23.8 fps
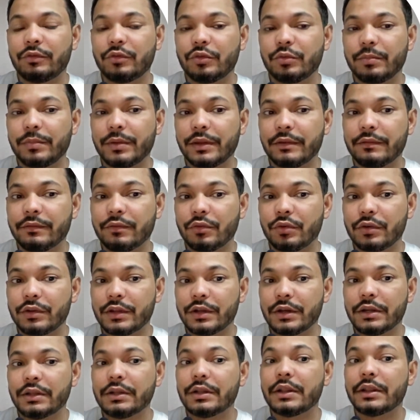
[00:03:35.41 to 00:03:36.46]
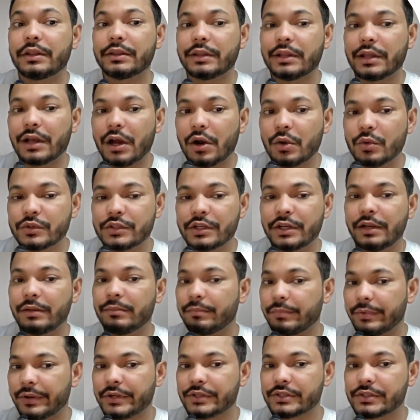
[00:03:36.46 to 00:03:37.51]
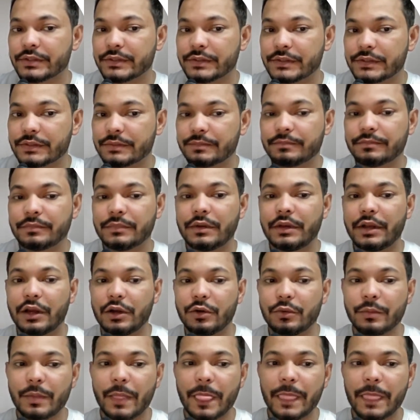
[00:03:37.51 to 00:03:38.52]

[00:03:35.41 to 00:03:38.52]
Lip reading: to pay for the 1,000 impressions. Now,